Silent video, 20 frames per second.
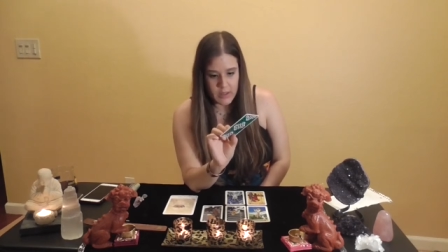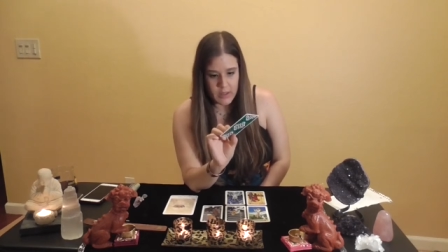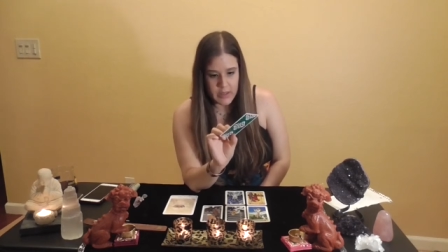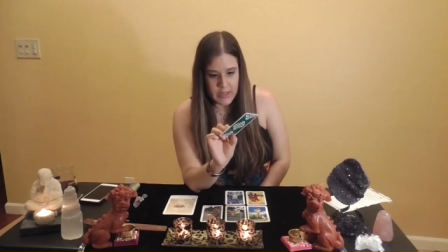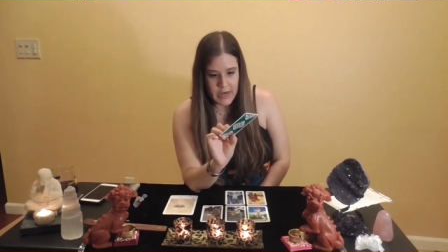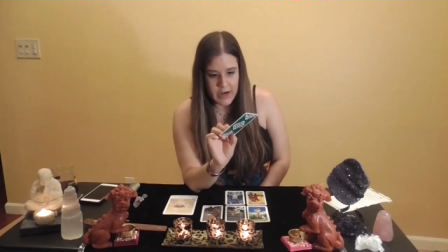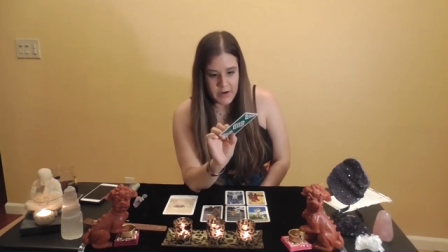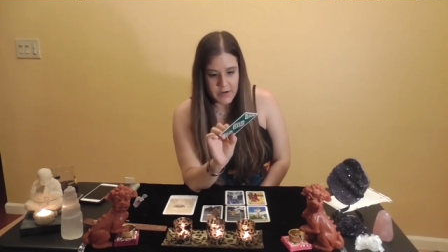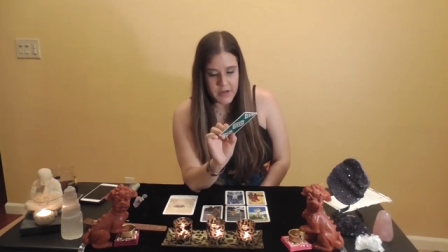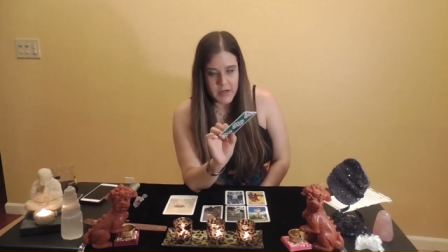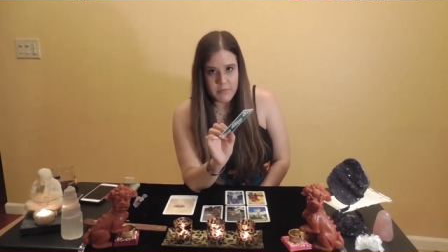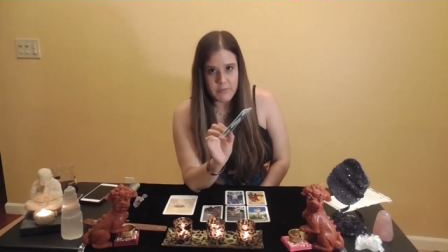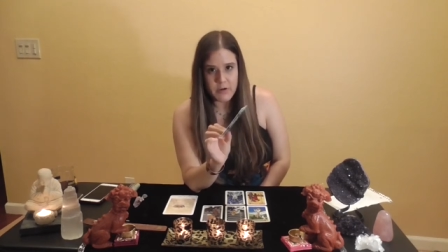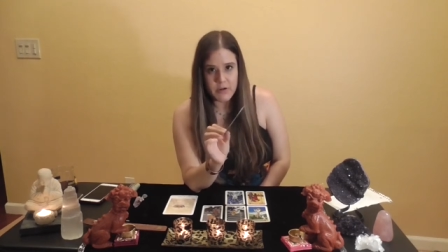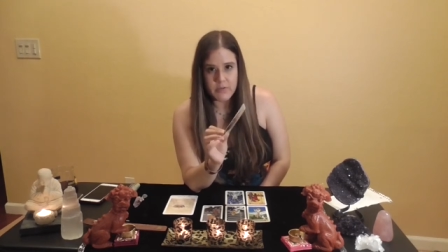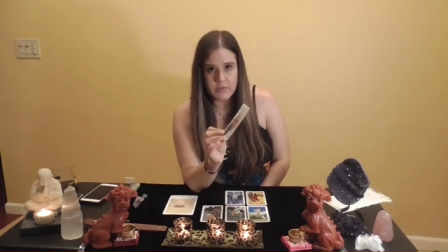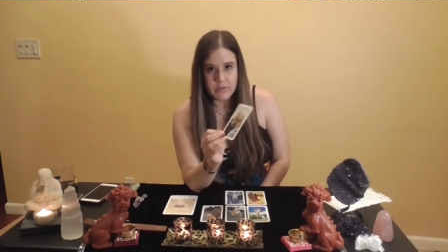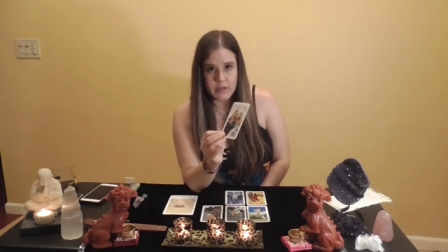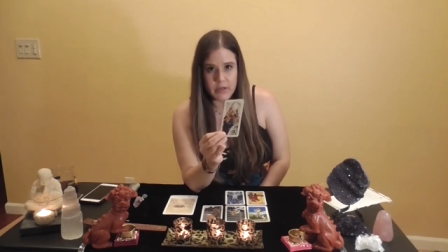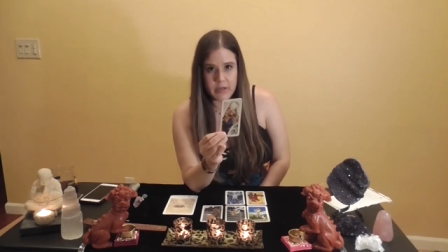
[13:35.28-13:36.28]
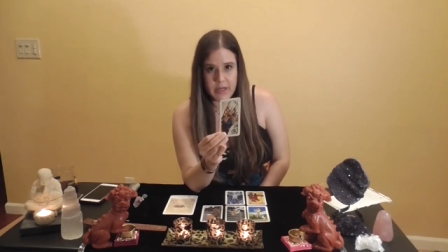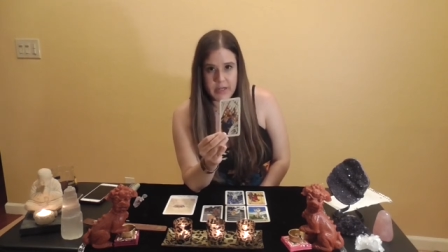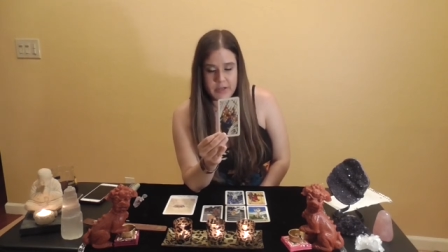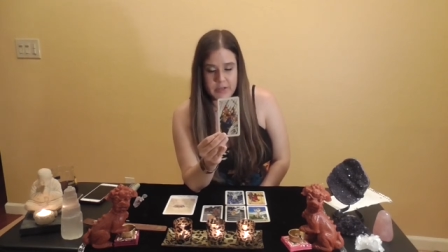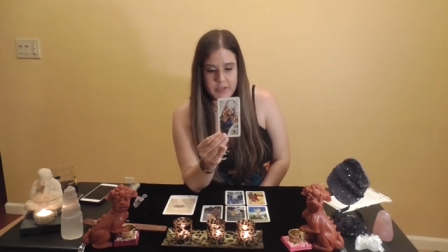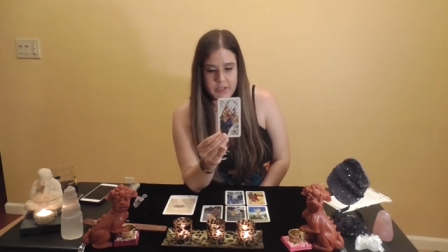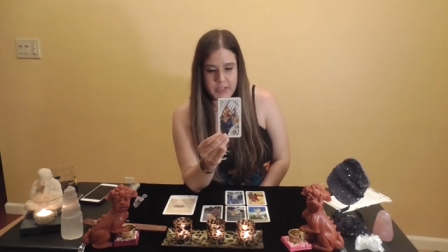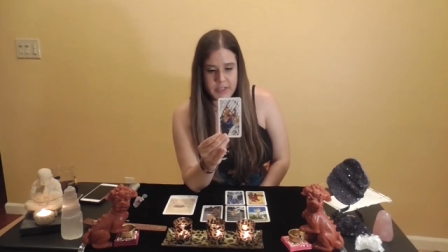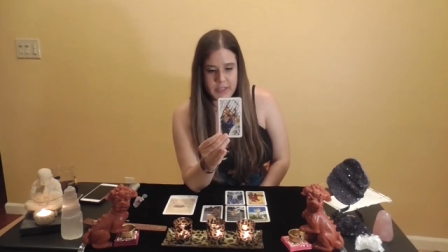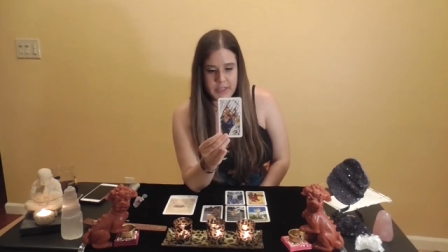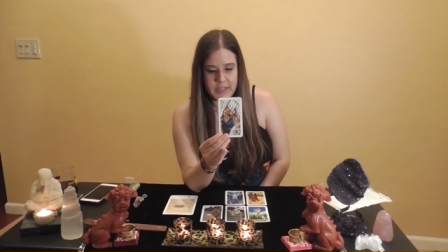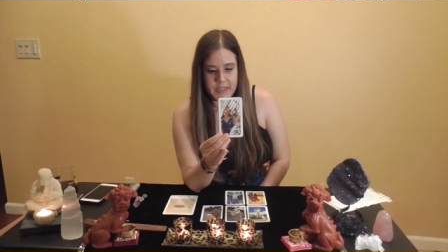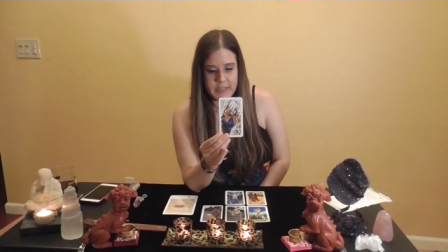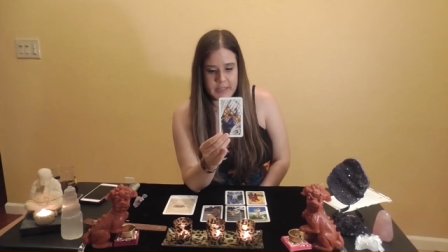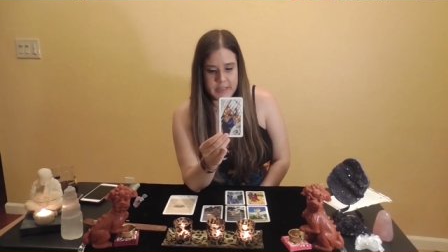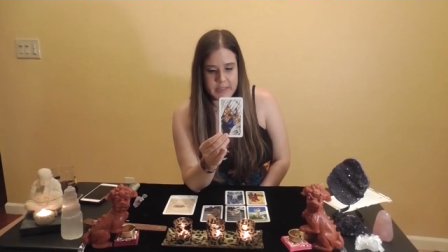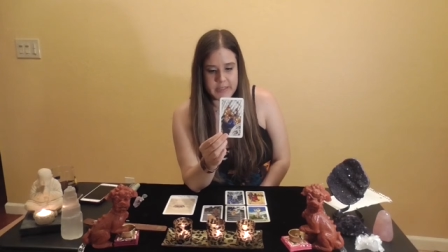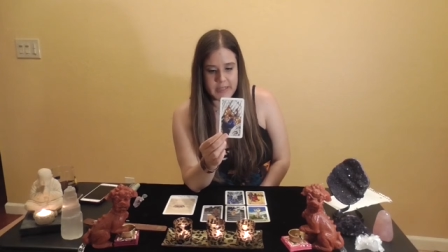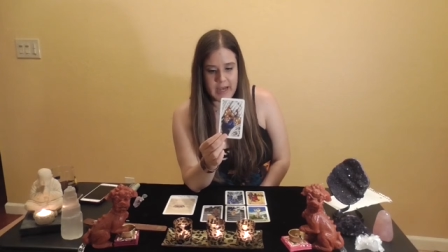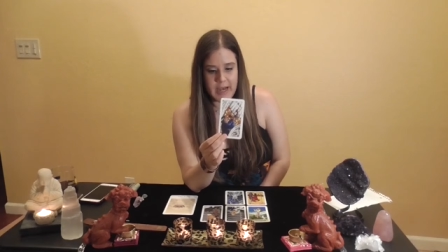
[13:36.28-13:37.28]
The outcome overall energy
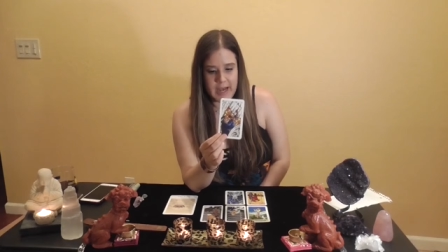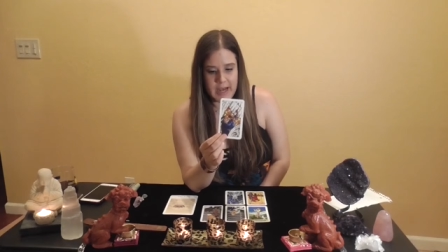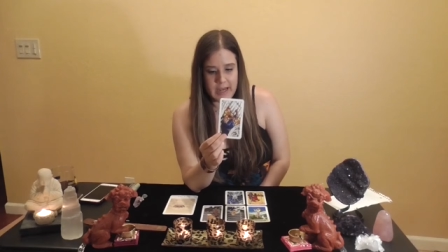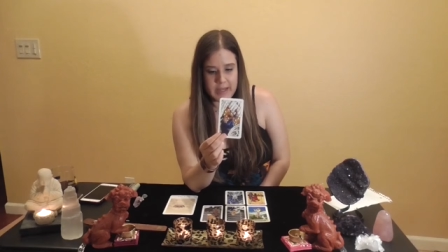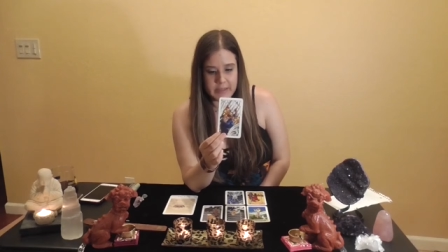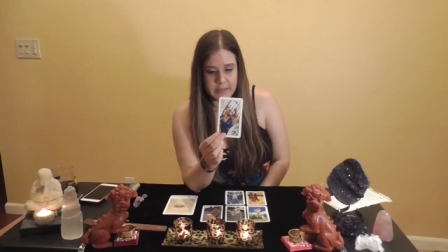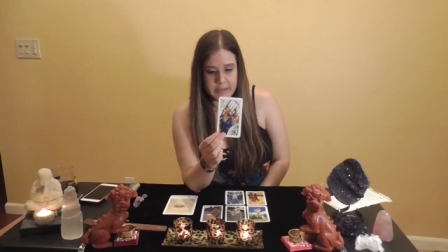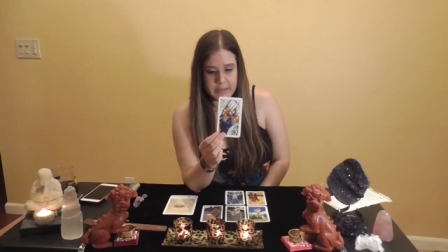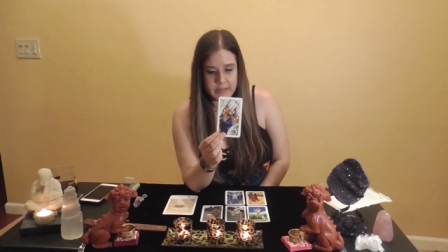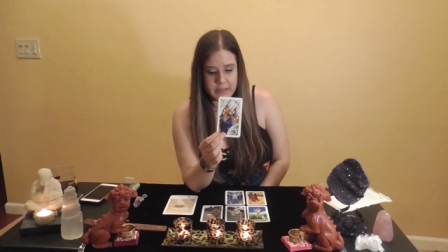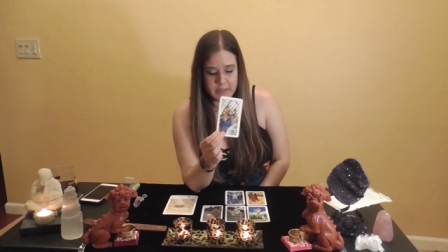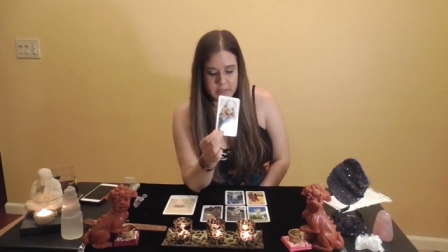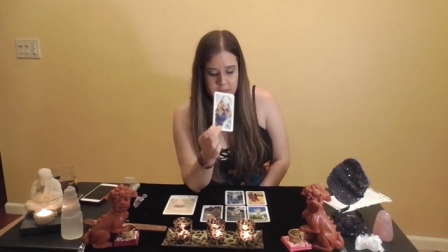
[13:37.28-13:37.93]
is that